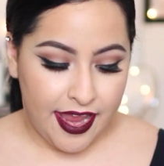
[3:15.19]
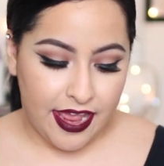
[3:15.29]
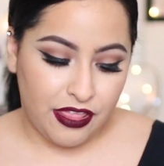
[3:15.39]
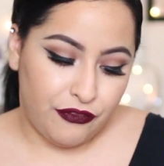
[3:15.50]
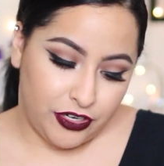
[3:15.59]

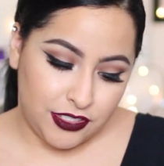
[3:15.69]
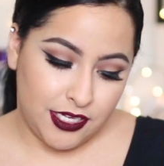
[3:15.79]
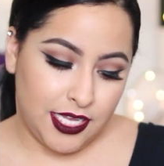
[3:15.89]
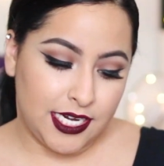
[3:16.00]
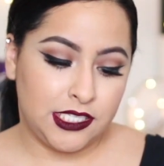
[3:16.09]
And the first
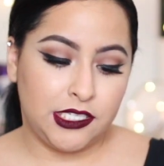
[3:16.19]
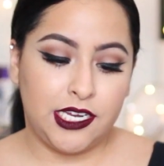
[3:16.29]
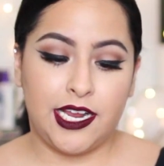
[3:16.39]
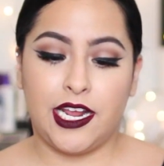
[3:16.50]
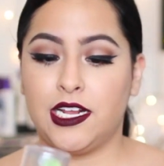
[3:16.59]
thing that I
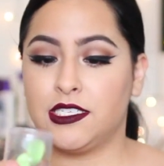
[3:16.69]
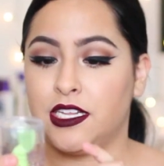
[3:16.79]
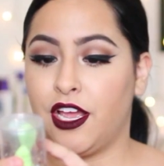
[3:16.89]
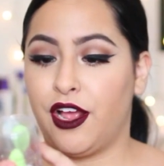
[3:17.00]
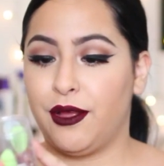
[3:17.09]
see is
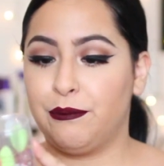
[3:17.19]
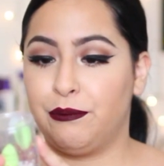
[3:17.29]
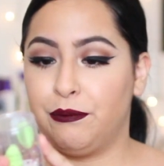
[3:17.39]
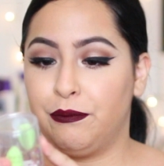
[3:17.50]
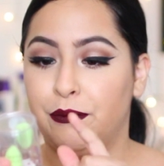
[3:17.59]
the
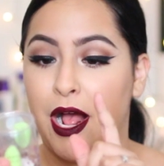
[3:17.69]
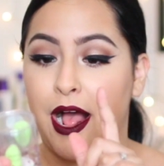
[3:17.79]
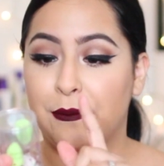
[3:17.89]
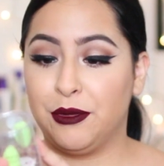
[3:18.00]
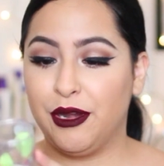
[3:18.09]

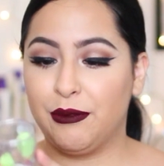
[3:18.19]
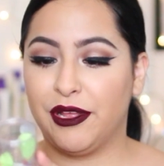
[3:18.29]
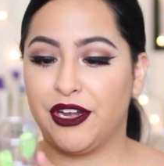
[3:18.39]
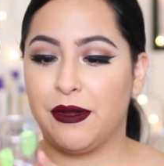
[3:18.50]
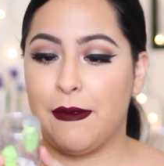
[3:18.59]
um, Beauty
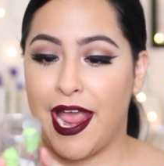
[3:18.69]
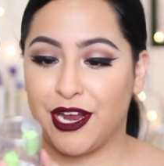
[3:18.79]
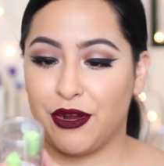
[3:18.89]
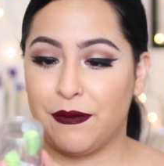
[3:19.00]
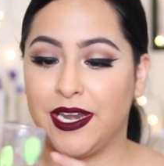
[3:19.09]
Blender
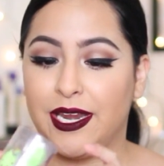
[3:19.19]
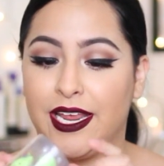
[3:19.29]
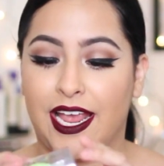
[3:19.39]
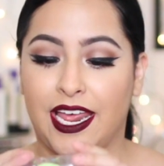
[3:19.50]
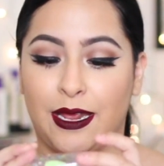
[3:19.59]
Micro
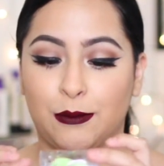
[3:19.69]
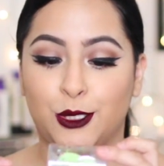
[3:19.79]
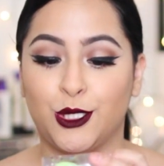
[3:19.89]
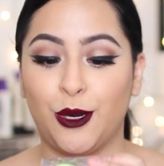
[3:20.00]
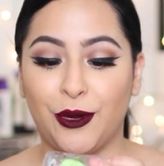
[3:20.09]
Mini, and I'm
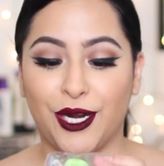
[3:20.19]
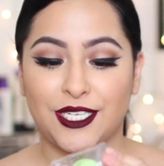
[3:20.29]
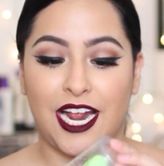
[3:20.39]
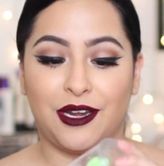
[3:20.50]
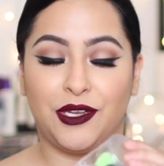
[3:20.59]
super
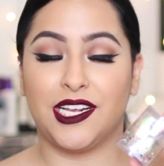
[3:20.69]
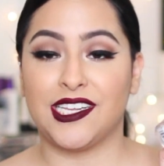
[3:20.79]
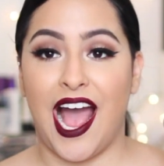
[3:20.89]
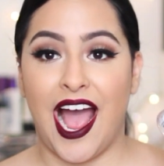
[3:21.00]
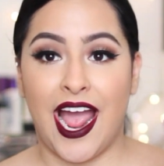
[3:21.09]
excited
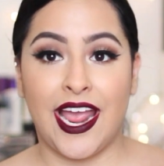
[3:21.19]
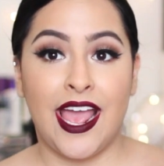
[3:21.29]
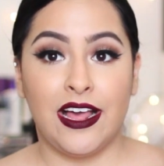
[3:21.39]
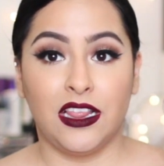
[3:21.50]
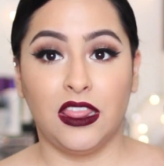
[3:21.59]
because
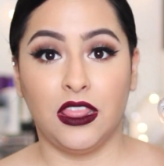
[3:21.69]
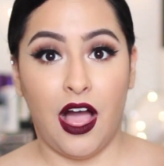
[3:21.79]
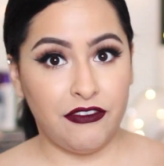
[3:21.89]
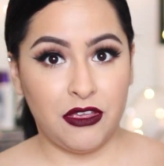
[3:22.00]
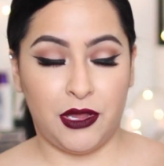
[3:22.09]
I
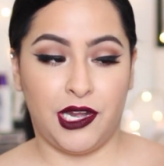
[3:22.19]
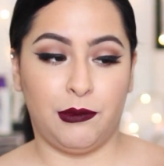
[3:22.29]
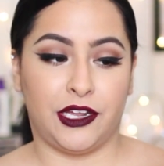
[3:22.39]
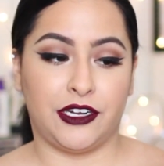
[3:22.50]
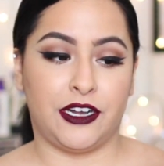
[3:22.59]
love the
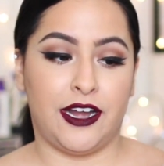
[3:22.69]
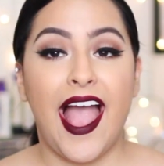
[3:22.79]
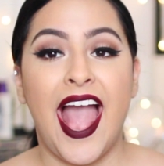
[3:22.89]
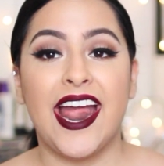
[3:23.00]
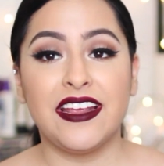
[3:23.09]
Beauty Blender.
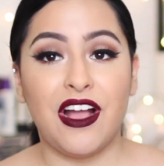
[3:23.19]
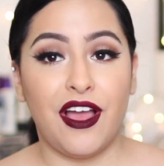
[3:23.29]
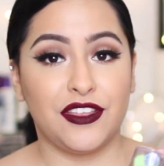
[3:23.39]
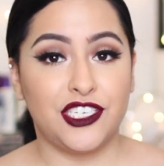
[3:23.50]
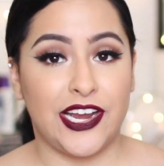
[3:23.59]
I hadn't
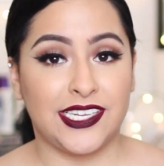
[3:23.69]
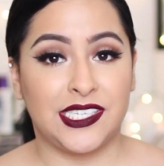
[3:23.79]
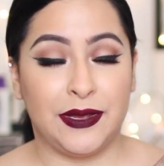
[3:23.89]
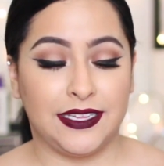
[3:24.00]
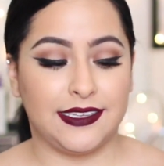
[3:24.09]
gotten the
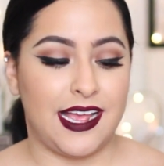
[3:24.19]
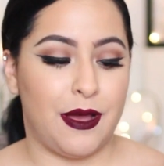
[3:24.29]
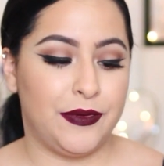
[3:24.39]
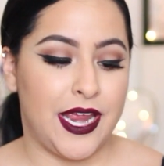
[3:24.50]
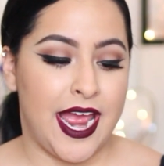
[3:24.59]
chance to pick this
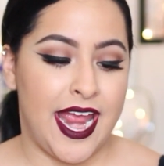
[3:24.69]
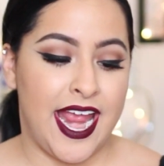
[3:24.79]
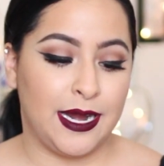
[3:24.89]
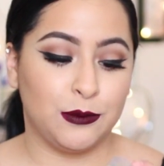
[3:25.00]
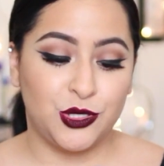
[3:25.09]
up yet,
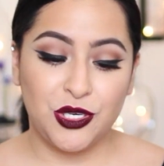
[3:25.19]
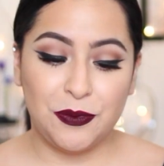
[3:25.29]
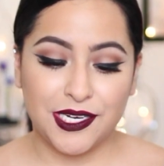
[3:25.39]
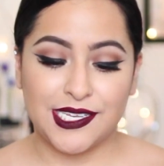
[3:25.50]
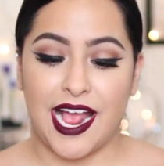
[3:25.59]
and I'm
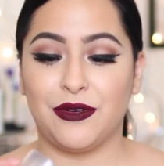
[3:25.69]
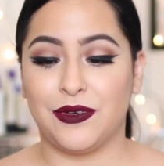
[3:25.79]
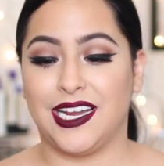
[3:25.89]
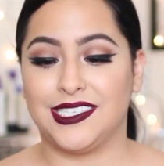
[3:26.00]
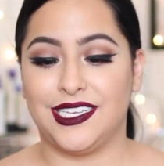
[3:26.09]
super excited
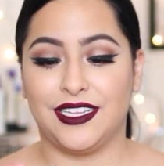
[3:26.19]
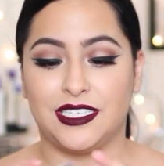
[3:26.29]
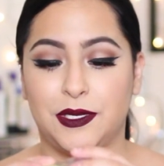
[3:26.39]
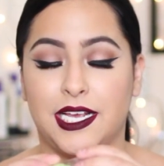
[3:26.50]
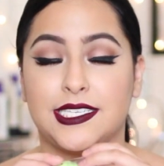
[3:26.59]
when I seen
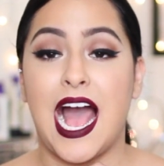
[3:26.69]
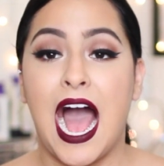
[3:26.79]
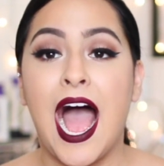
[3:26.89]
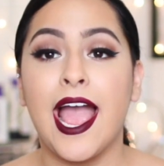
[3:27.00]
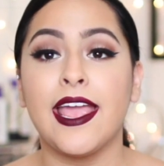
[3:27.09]
this because
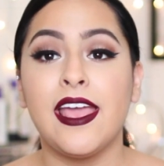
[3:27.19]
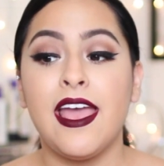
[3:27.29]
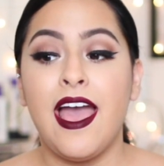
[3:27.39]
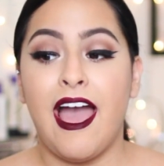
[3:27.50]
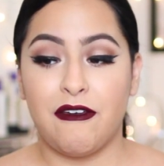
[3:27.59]
I
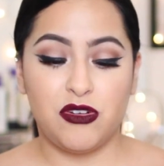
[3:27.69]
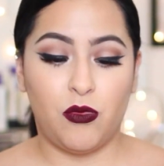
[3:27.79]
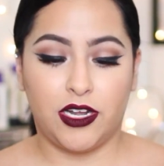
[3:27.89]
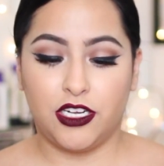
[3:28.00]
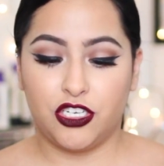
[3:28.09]
have
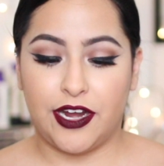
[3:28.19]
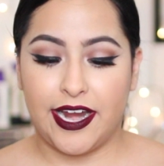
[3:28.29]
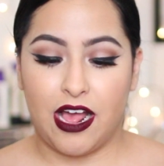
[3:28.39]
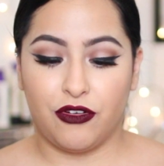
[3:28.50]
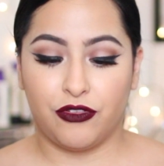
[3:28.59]
been wanting to
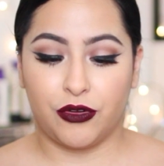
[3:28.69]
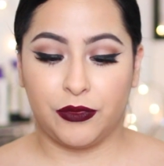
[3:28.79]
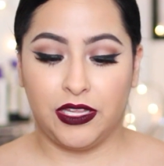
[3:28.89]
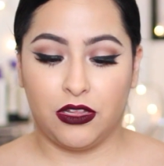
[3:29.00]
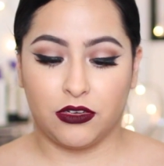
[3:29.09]
try it out for a
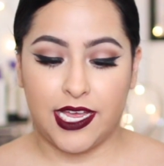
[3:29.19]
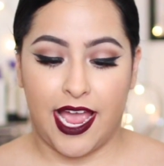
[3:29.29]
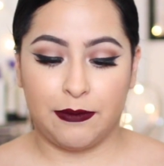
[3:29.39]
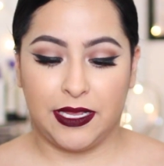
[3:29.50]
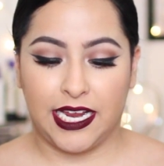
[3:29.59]
really long
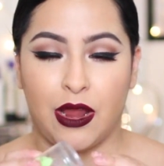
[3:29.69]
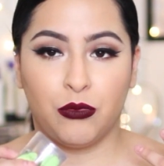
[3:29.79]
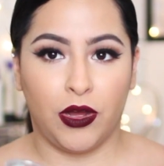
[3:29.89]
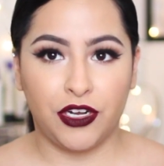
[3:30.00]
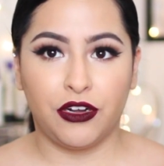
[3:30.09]
time. Like,
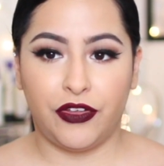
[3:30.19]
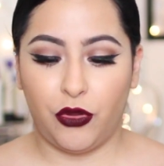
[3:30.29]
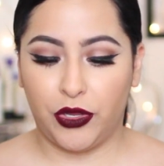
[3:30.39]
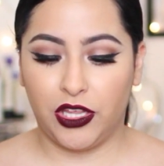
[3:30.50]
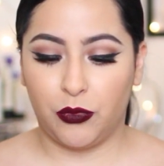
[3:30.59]
I wonder if
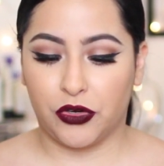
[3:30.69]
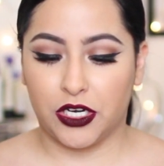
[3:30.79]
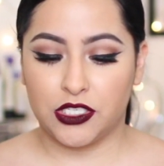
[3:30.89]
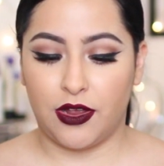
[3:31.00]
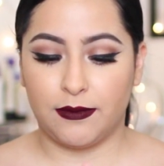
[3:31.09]
it really
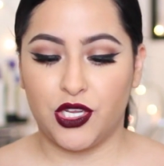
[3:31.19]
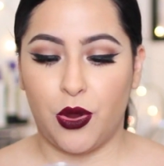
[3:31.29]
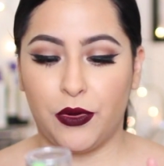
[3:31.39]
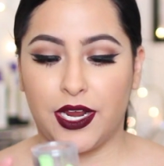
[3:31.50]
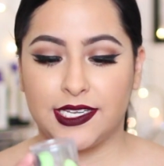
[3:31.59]
works, so I'm
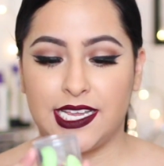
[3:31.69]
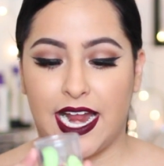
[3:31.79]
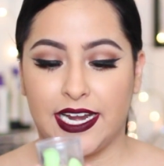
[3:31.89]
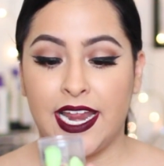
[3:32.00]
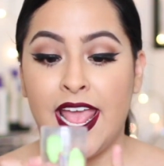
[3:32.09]
so
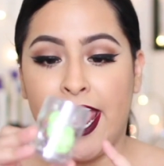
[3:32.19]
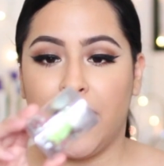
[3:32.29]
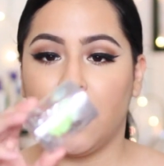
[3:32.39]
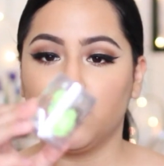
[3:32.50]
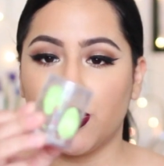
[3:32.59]
excited.
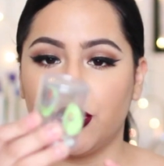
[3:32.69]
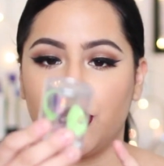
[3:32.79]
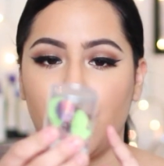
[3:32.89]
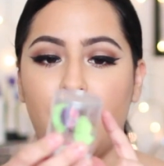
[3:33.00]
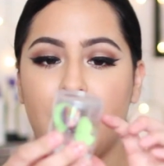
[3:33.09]
It comes with
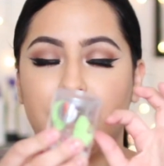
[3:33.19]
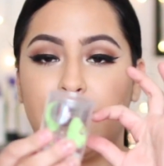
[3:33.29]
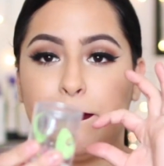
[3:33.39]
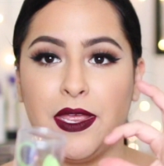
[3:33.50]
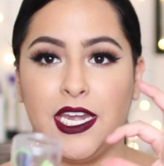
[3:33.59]
two of
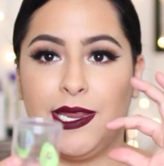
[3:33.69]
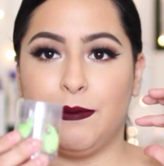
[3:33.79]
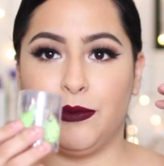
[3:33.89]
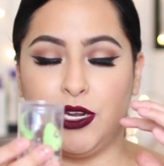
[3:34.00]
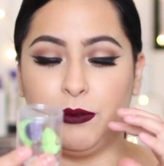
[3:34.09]
the
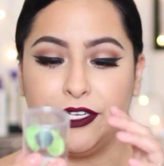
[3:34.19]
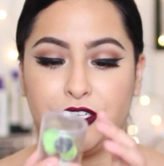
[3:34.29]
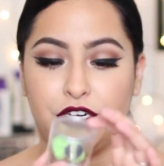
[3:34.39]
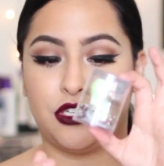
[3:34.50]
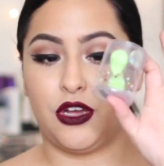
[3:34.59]
mini Beauty
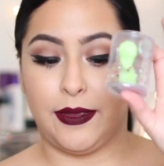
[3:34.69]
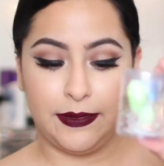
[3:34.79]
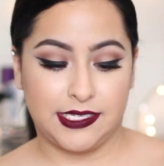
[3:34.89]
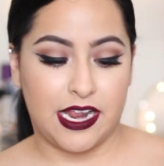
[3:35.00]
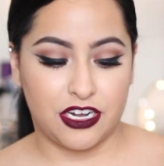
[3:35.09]
Blenders, so I'm
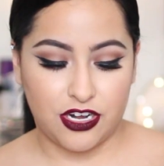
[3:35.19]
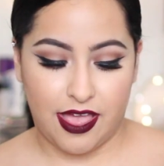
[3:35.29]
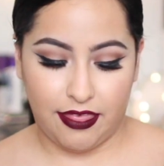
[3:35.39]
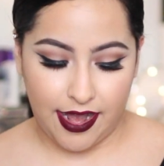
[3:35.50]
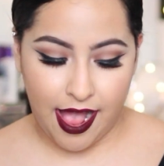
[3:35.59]
excited to
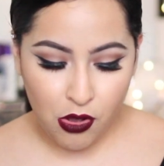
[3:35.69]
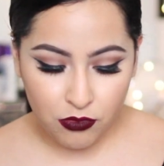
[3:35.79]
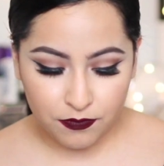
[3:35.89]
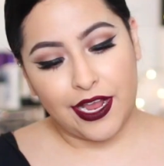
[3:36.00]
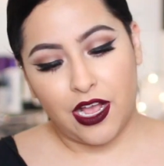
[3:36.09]
try that
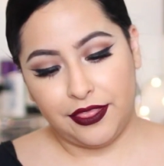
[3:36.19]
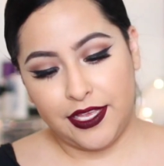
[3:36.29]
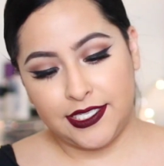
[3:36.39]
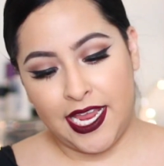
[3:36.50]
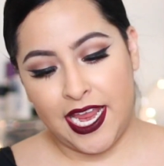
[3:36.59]
out. I got
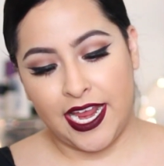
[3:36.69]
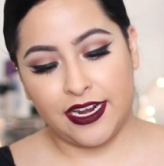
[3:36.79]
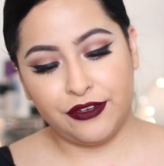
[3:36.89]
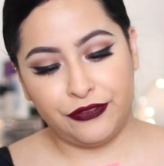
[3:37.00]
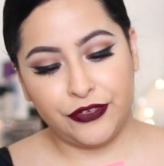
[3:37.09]
this
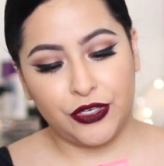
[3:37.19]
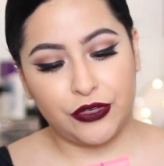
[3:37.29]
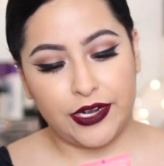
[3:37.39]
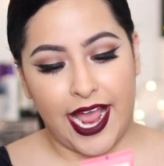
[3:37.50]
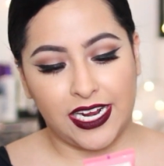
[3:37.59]
Hand
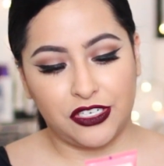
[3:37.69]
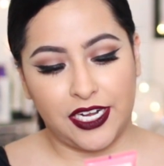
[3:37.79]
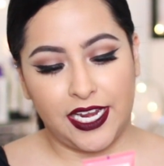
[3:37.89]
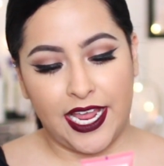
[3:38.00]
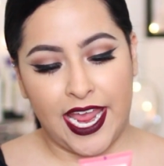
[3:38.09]
Food
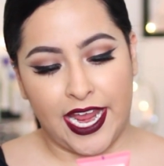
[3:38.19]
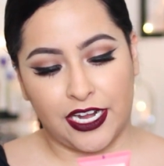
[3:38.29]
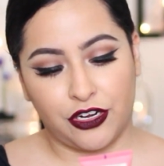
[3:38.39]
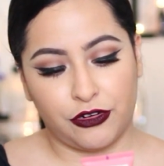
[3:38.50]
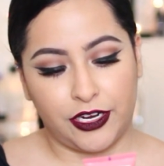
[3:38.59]
Hydrating
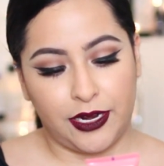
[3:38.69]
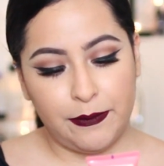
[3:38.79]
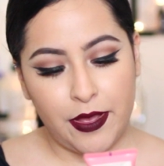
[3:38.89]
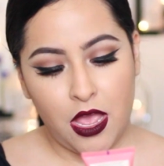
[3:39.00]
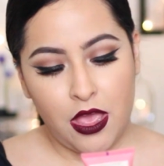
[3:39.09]
Hand
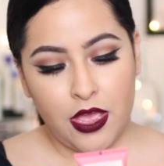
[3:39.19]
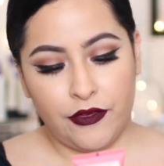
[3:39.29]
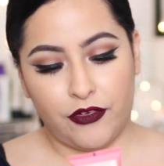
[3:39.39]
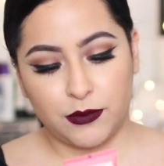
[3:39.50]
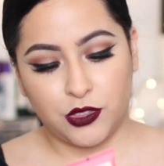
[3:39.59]
Cream
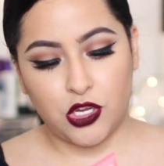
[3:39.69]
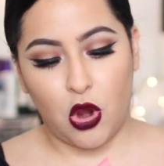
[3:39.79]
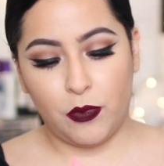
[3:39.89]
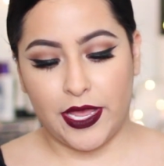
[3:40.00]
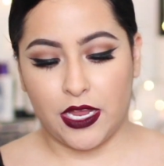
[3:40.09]
from
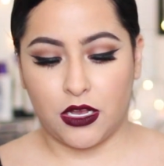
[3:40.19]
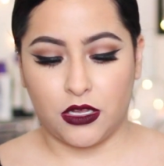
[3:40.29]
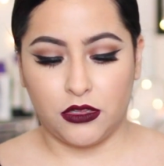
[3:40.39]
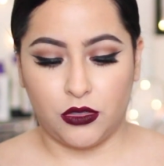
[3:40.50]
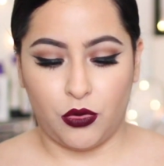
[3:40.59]
Soap and
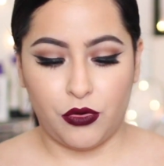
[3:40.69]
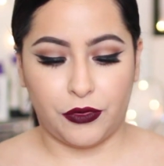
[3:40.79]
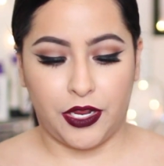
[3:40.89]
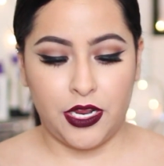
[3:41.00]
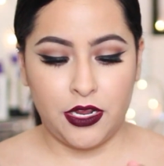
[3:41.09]

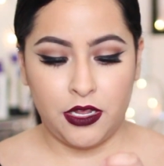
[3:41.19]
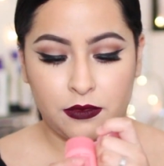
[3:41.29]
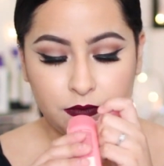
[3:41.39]
Glory.